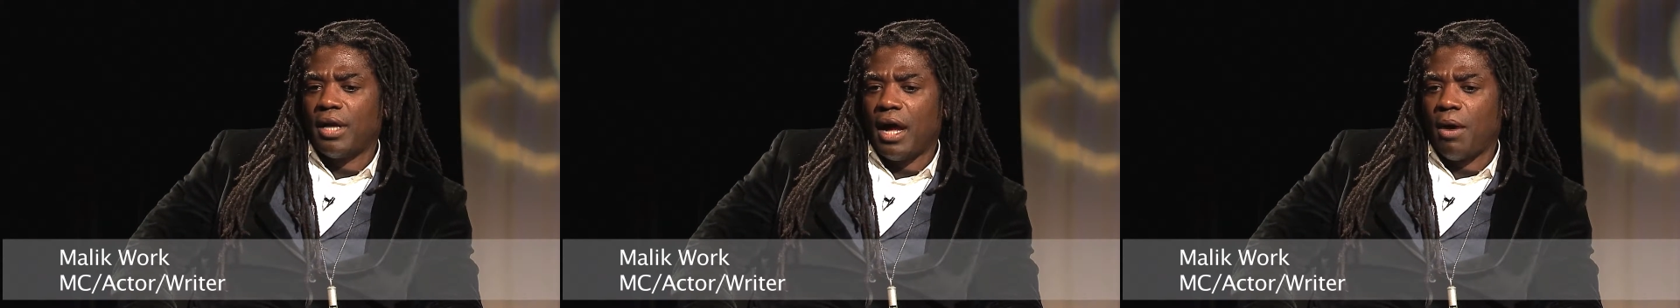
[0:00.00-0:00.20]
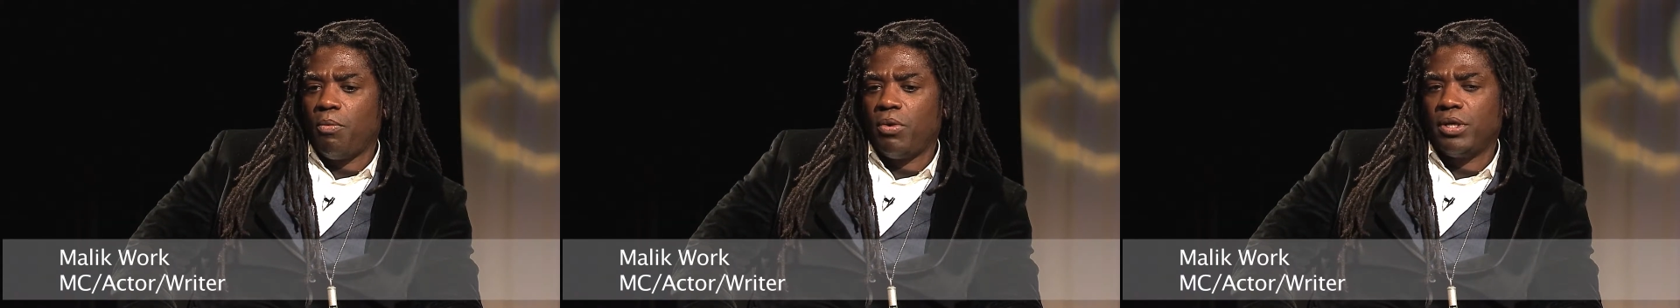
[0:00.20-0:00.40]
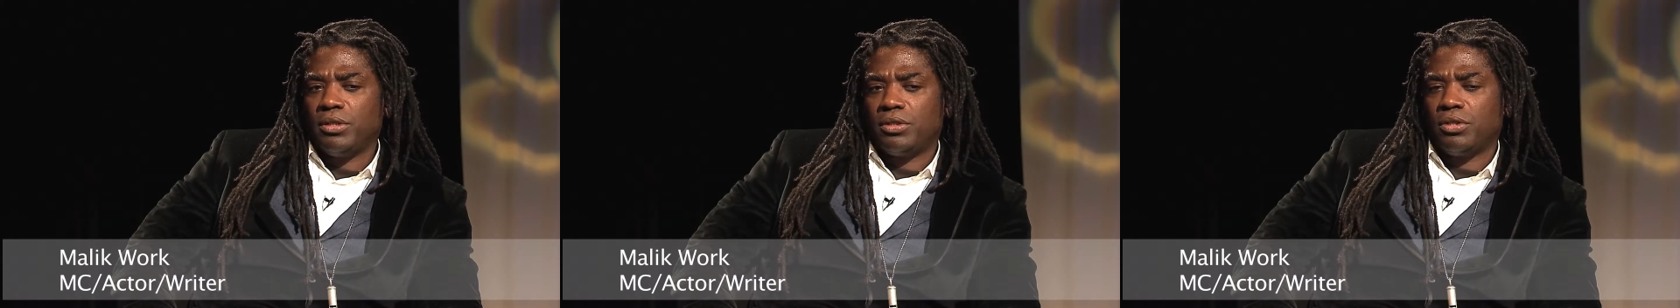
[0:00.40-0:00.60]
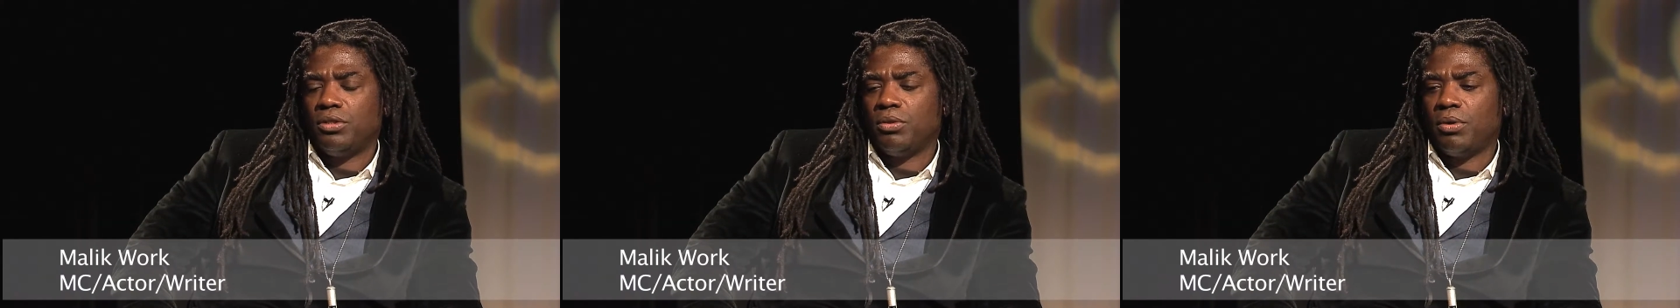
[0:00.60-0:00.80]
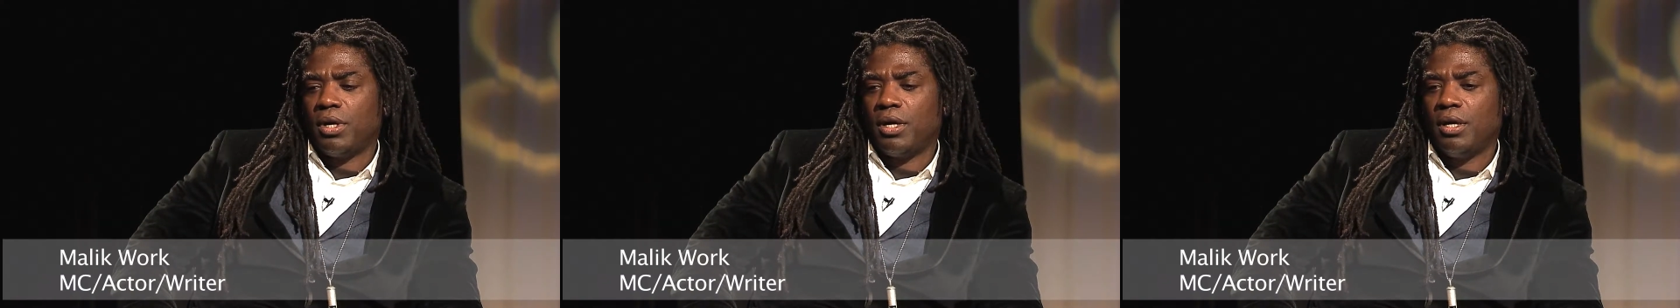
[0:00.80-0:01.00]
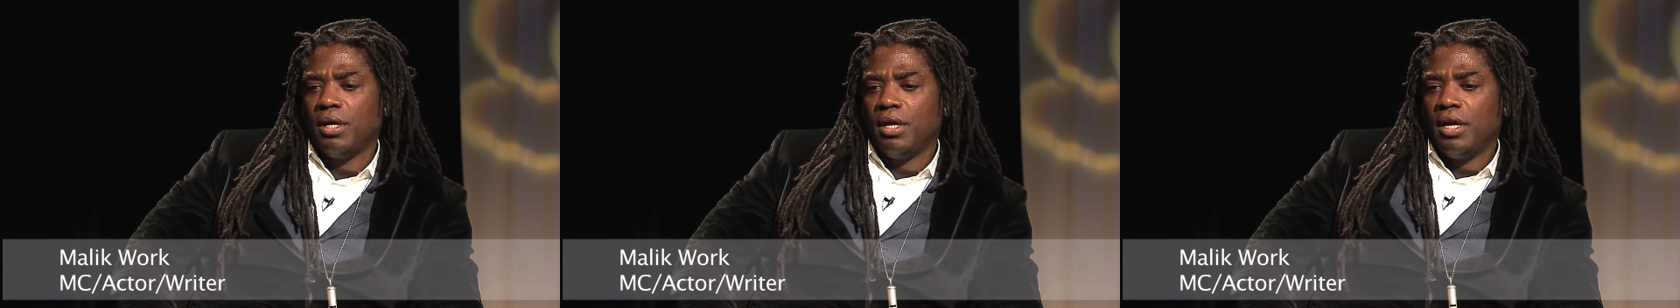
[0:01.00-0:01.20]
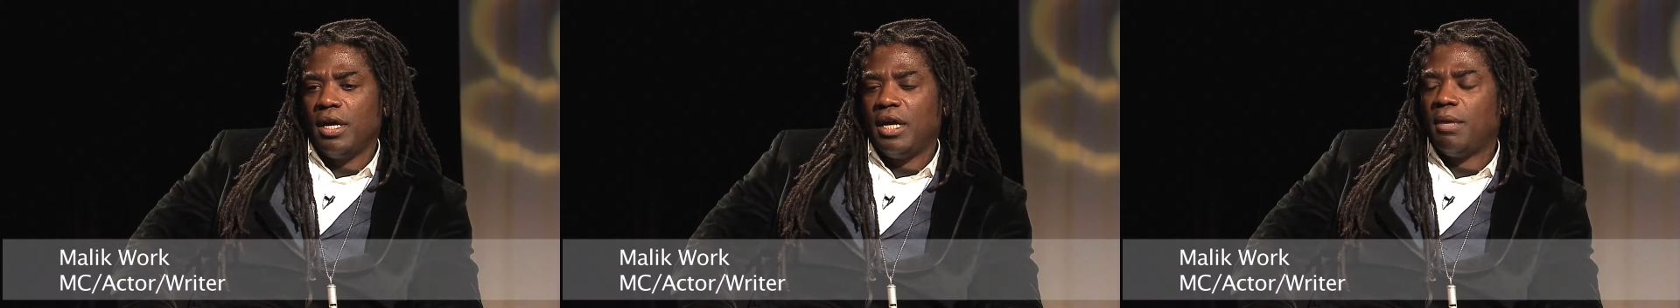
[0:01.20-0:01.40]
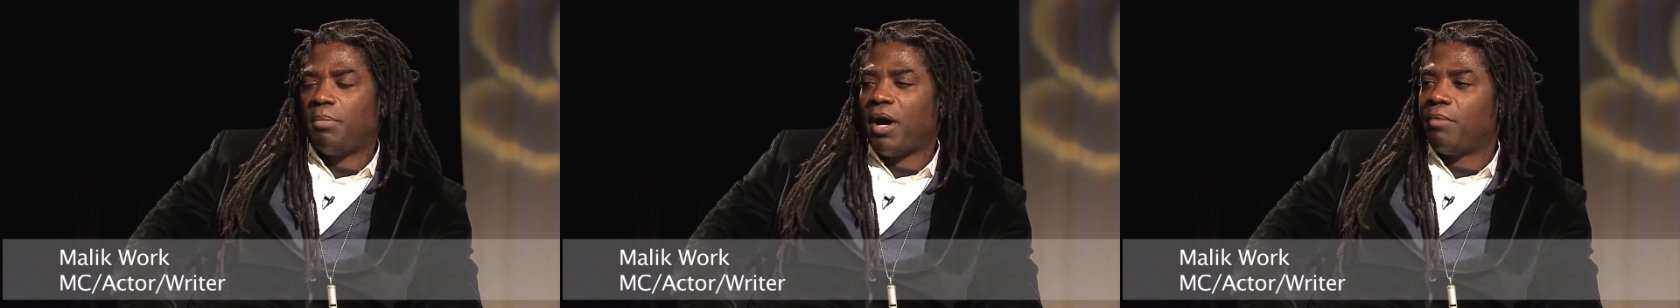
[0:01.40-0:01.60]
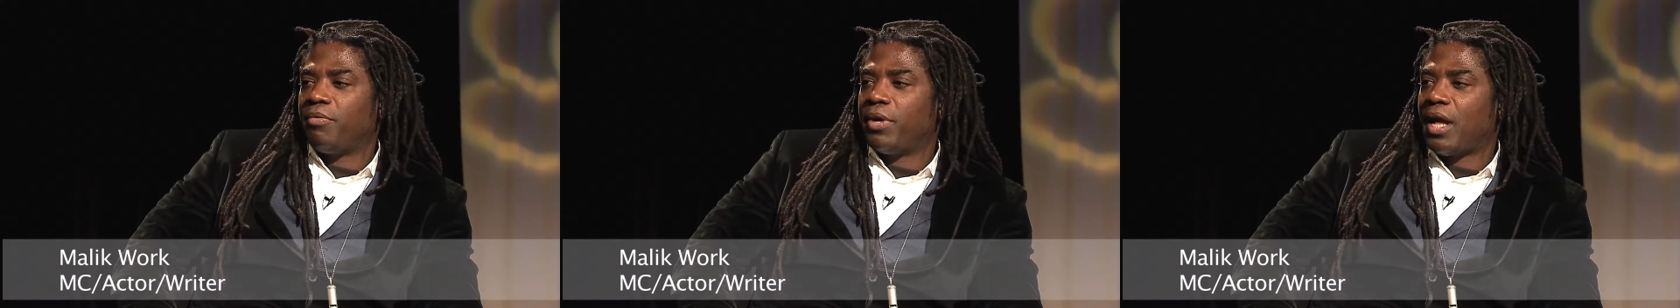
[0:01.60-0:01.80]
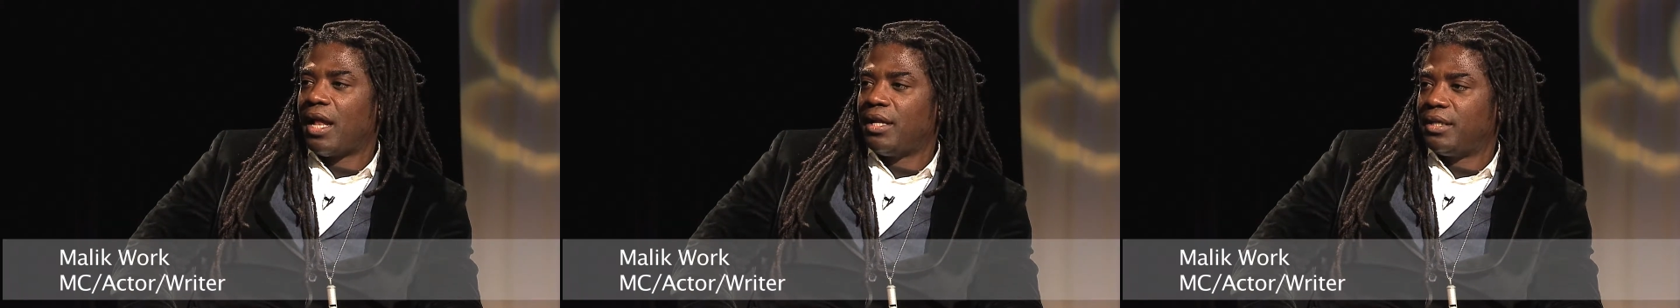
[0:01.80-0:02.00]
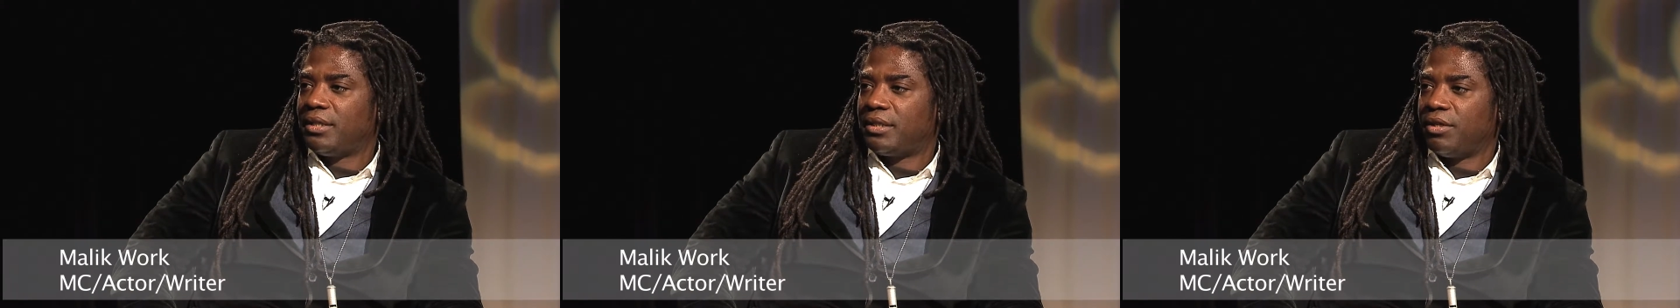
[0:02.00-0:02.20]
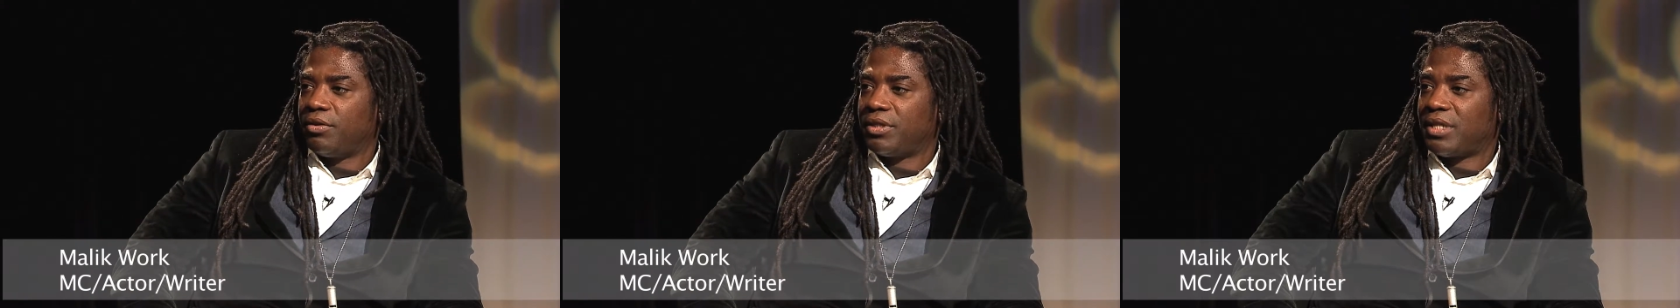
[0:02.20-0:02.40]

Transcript: I wanted to do a hip hop reality series.